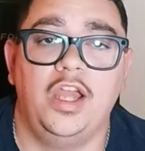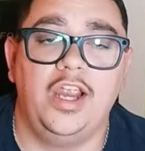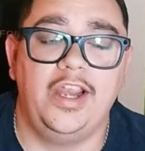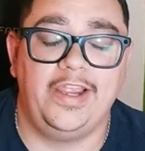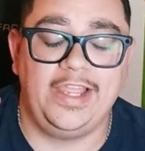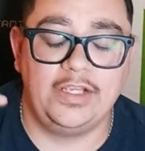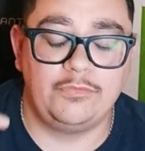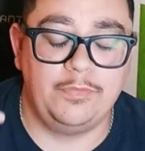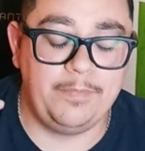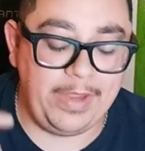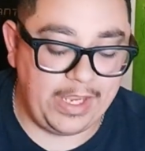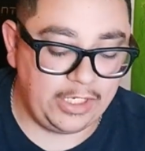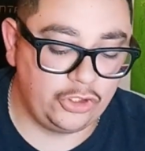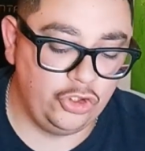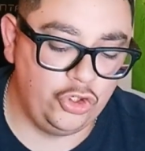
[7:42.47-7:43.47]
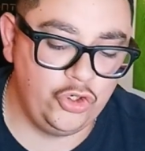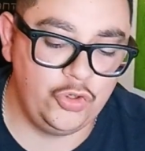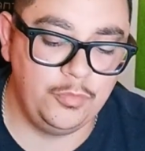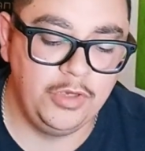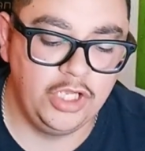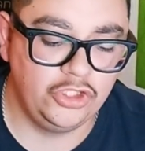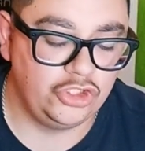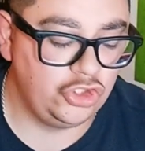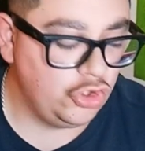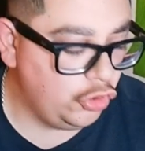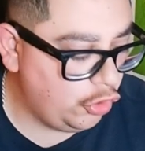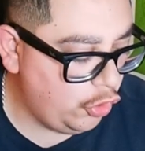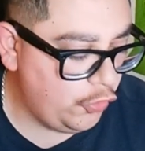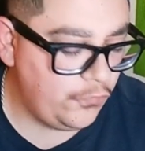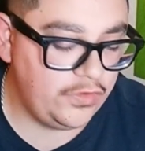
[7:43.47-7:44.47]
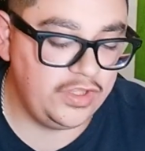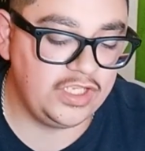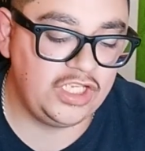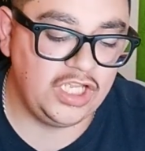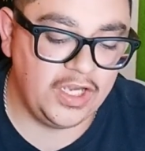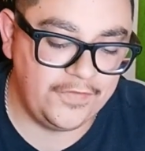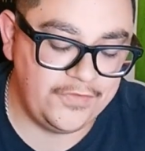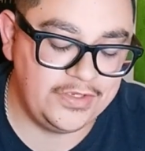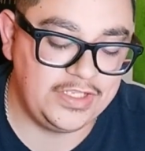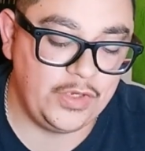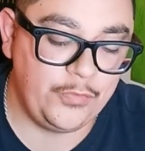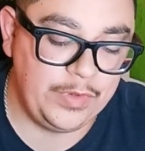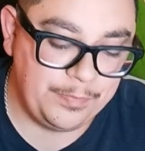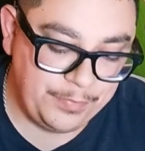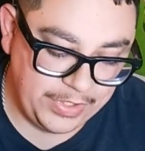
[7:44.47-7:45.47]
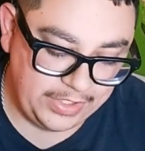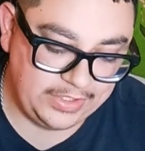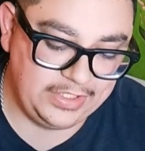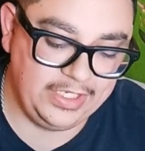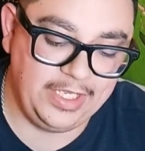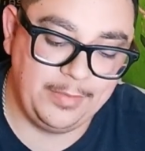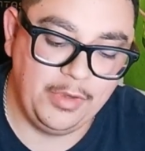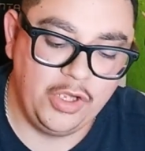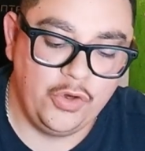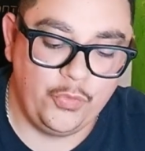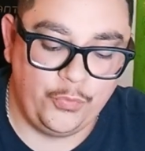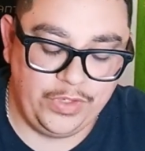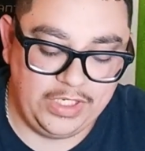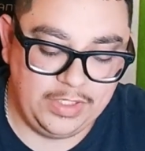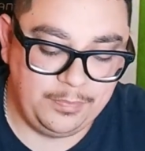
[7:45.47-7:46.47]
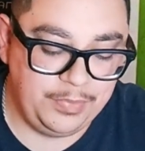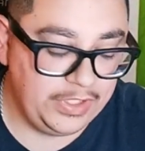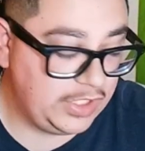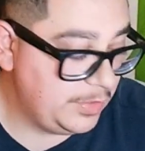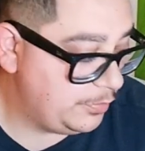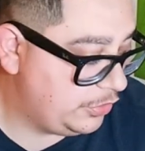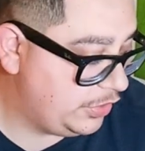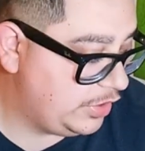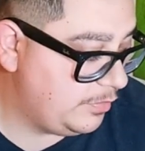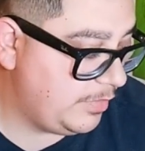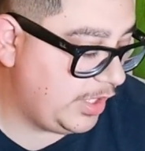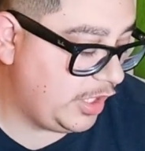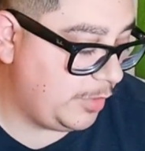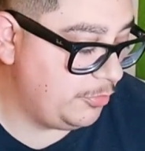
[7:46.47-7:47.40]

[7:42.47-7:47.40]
All right, guys, we're back home to go over the covers that we picked up. We did pick up a good amount.